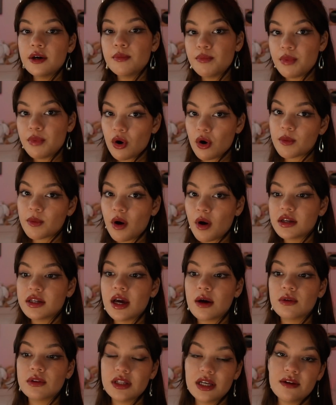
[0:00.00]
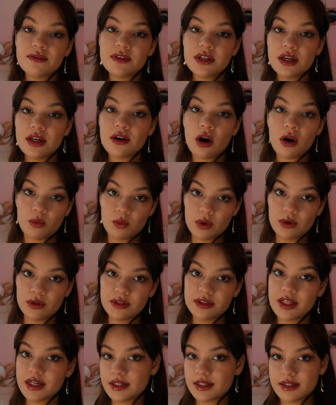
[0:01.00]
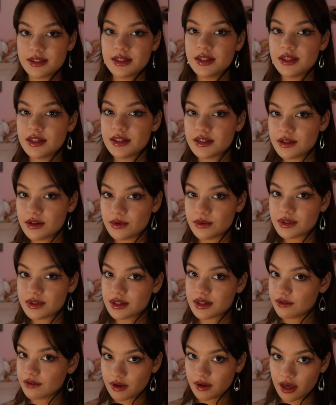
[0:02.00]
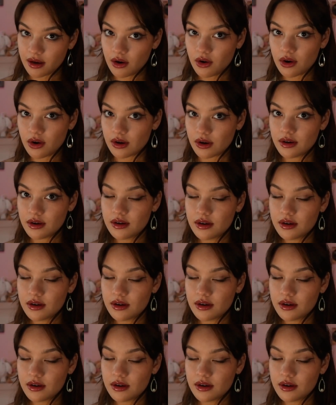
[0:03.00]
Pokemon now lived in our world thanks to this use of AR.